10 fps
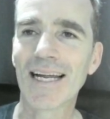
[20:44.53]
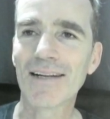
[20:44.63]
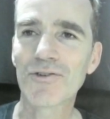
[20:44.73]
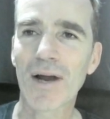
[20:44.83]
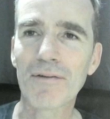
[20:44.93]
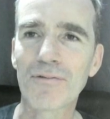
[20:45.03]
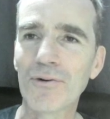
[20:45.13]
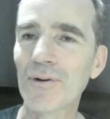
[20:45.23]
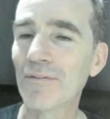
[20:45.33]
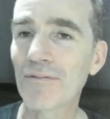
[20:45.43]
dried fruit
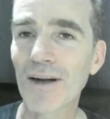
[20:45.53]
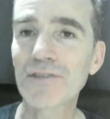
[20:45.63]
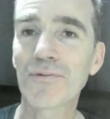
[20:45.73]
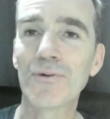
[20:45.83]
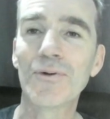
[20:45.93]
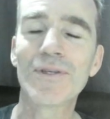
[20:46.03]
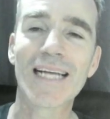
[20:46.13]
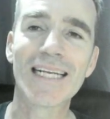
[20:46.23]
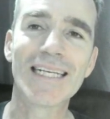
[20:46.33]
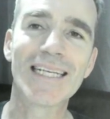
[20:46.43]
and fresh fruit
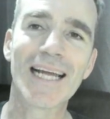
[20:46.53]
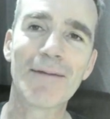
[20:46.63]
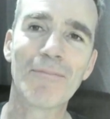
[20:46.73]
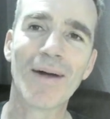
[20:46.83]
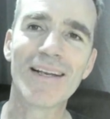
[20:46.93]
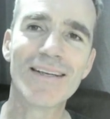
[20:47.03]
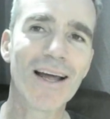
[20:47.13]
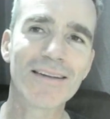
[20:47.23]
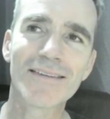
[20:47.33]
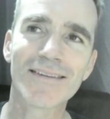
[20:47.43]
and
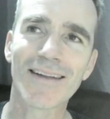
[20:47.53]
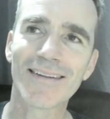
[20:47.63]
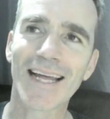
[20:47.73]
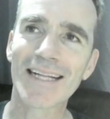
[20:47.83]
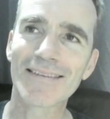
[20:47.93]
nuts and things.